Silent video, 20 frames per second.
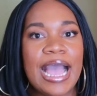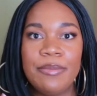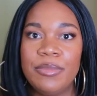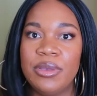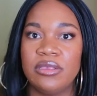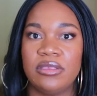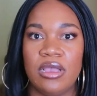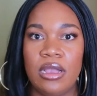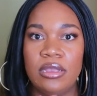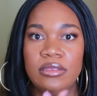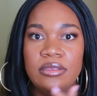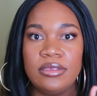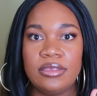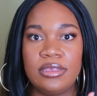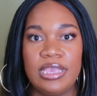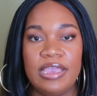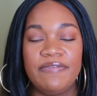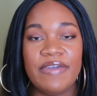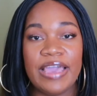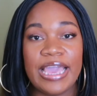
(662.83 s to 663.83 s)
Amazon to
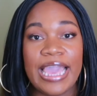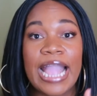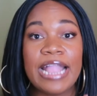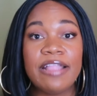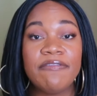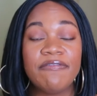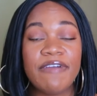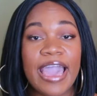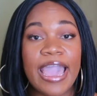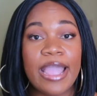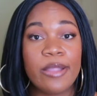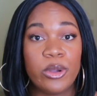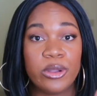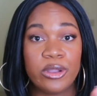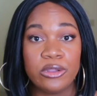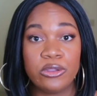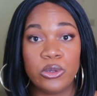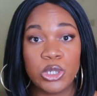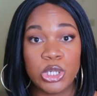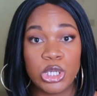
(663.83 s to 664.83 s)
see if I can find
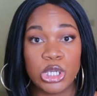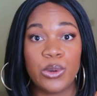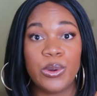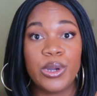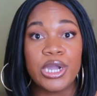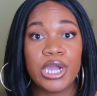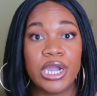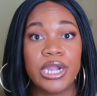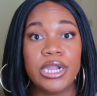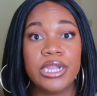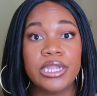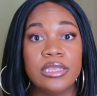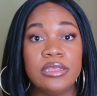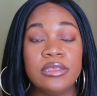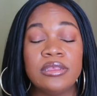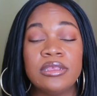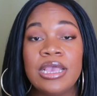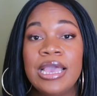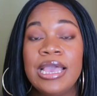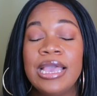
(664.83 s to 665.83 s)
one of those shower
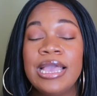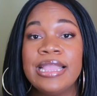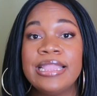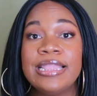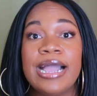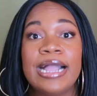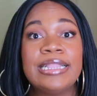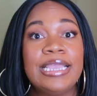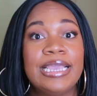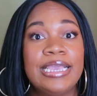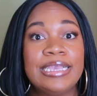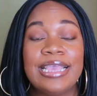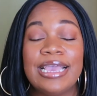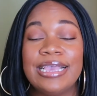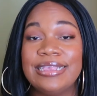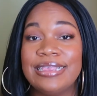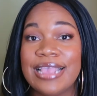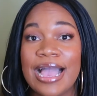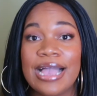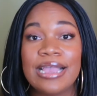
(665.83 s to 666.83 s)
curtains that is
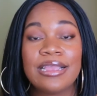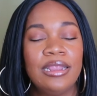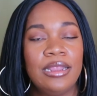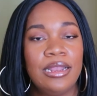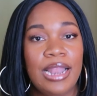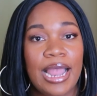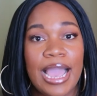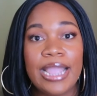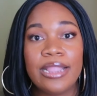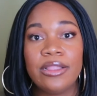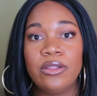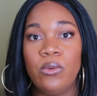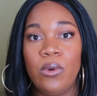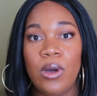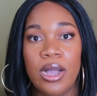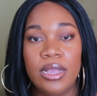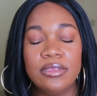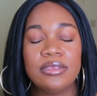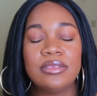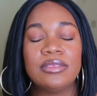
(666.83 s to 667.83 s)
exactly like the
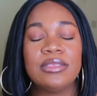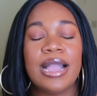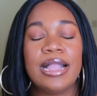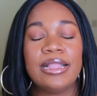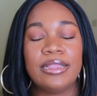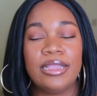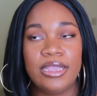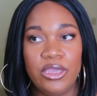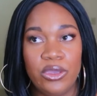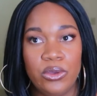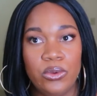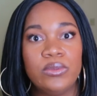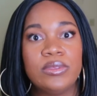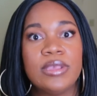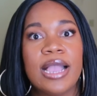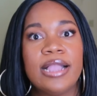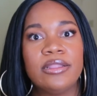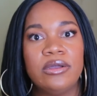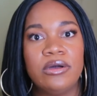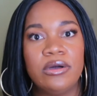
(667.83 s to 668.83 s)
ones that they use
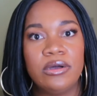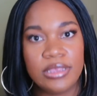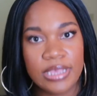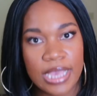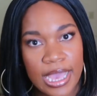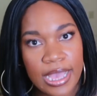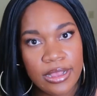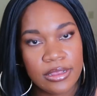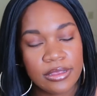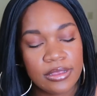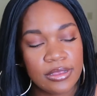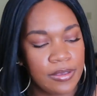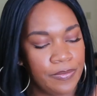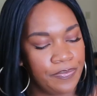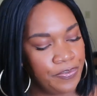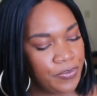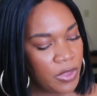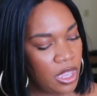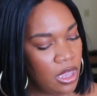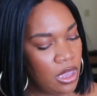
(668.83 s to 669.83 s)
at the hotels.
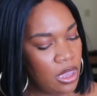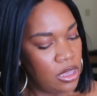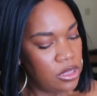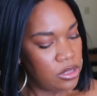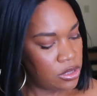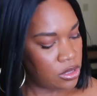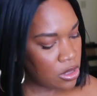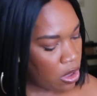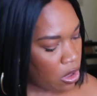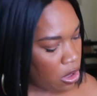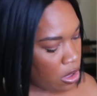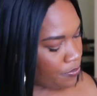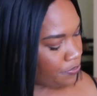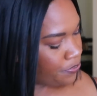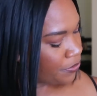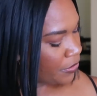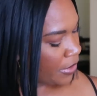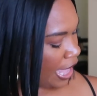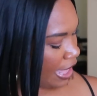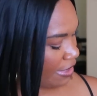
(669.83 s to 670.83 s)

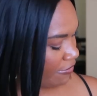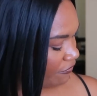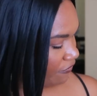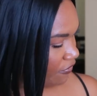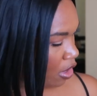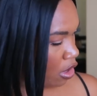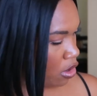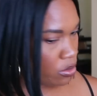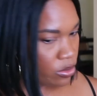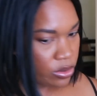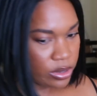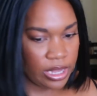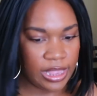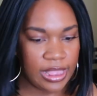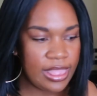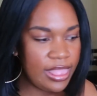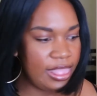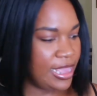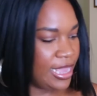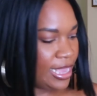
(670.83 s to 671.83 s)
So I
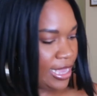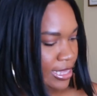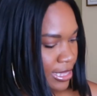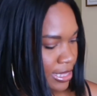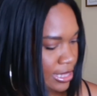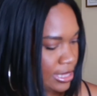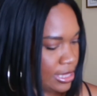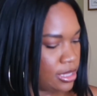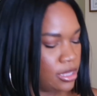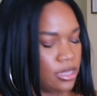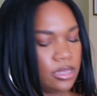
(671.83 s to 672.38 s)
found this